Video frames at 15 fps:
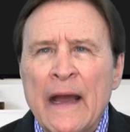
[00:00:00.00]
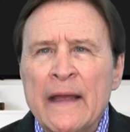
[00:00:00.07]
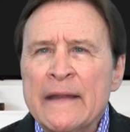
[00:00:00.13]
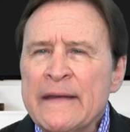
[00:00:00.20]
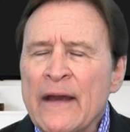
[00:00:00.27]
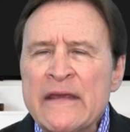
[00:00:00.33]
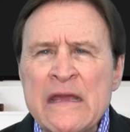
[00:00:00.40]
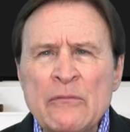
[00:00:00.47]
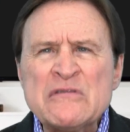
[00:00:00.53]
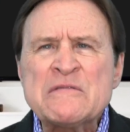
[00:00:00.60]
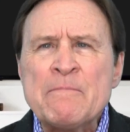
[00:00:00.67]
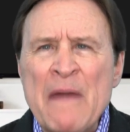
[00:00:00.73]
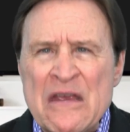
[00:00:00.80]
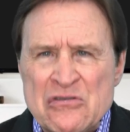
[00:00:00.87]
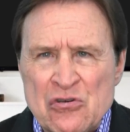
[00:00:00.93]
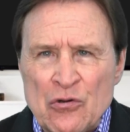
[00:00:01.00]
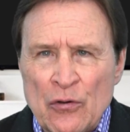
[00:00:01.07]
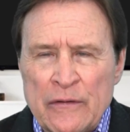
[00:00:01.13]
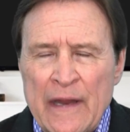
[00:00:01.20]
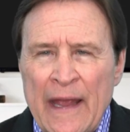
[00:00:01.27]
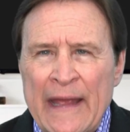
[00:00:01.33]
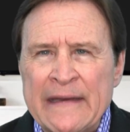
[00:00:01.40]
Now, he was
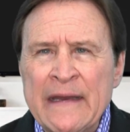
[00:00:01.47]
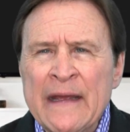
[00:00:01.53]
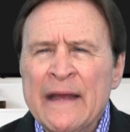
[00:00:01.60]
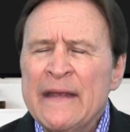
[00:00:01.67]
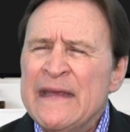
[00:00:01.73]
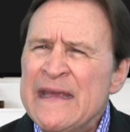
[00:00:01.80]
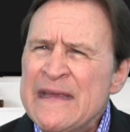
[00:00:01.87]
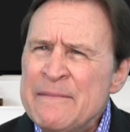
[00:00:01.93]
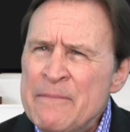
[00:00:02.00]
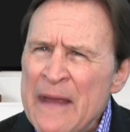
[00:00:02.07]
measured, and he